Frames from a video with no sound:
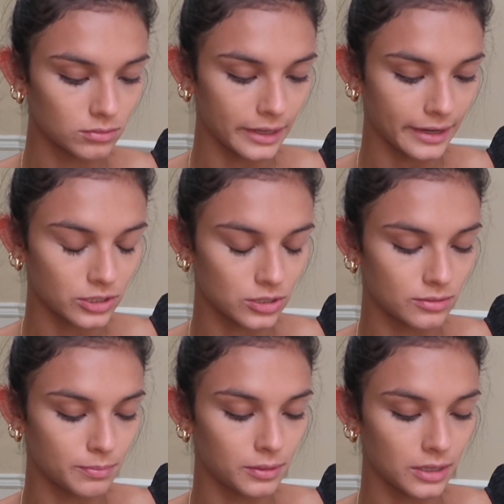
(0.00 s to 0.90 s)
I guess
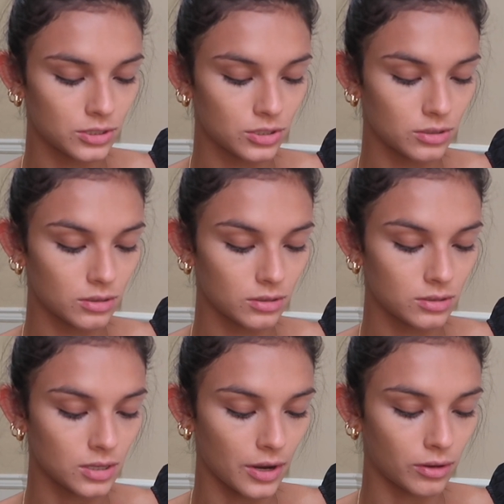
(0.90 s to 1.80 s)
it's blush
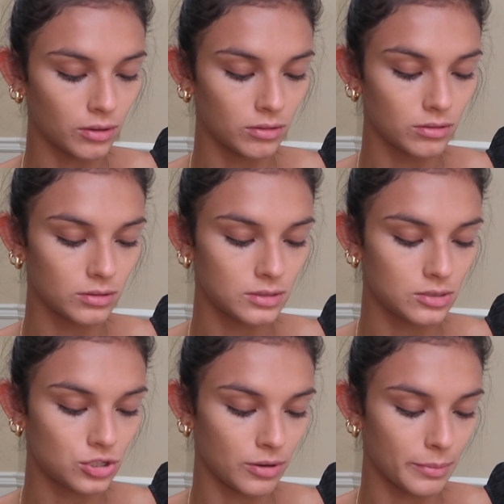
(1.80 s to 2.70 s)
subtle
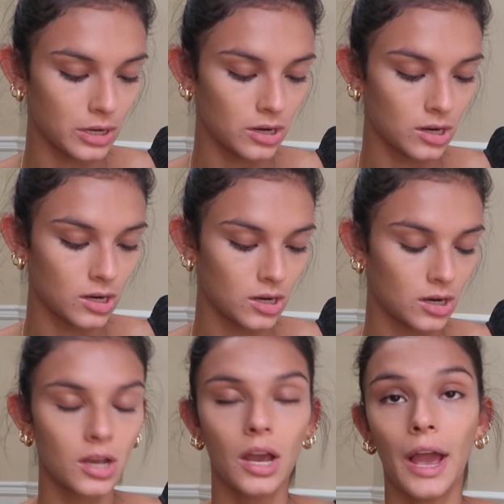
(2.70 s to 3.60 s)
shimmer.
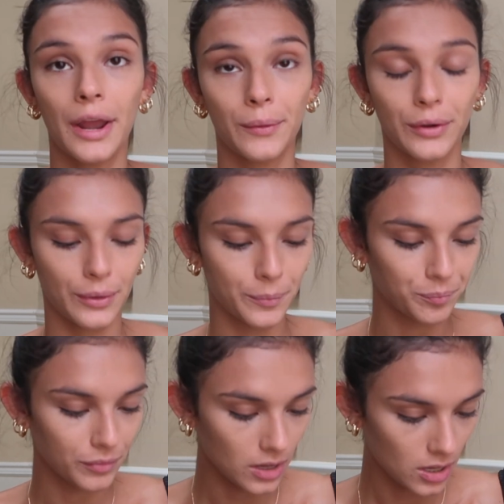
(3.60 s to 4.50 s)
I don't know.
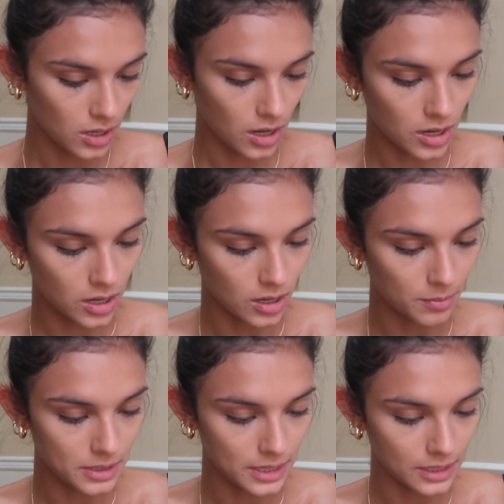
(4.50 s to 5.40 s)

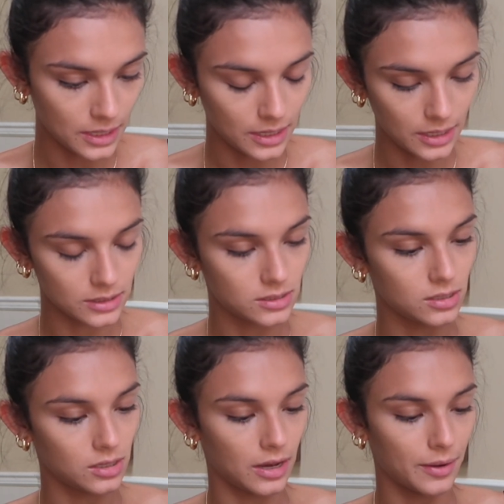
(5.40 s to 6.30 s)
And it
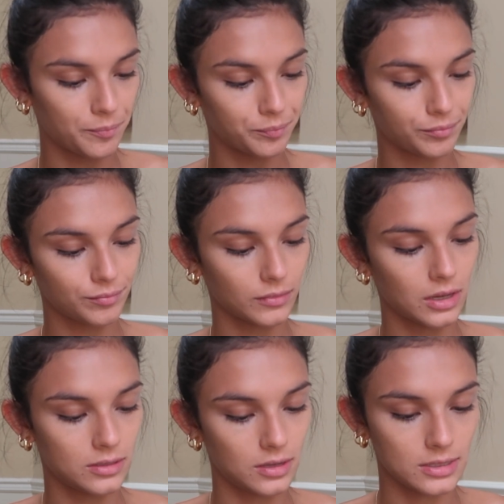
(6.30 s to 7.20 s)
is, yeah,
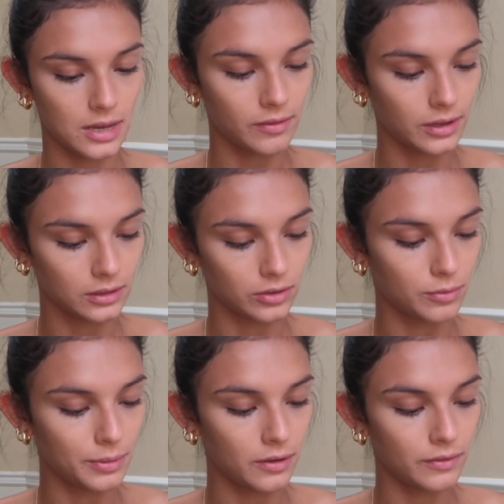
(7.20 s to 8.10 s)
it does have like a
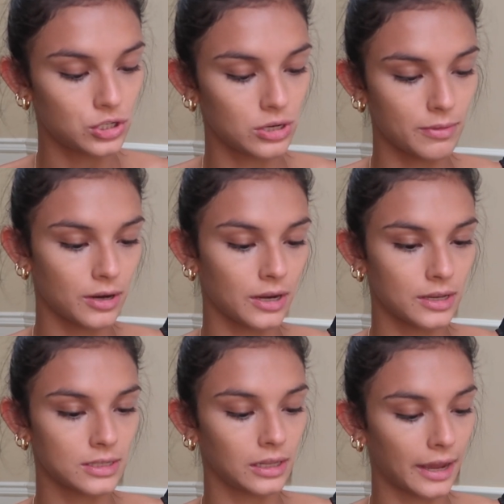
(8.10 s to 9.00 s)
little bit of a shimmer. It
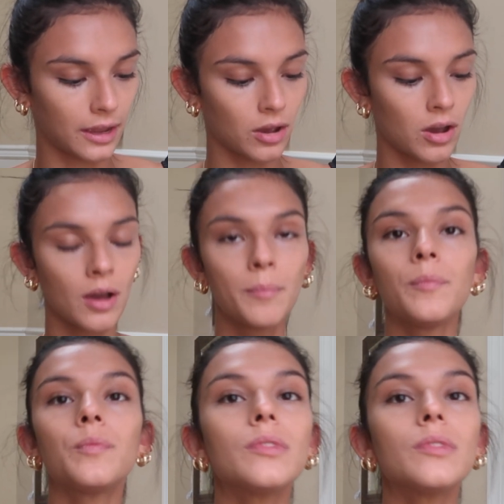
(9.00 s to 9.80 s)
is Lancome.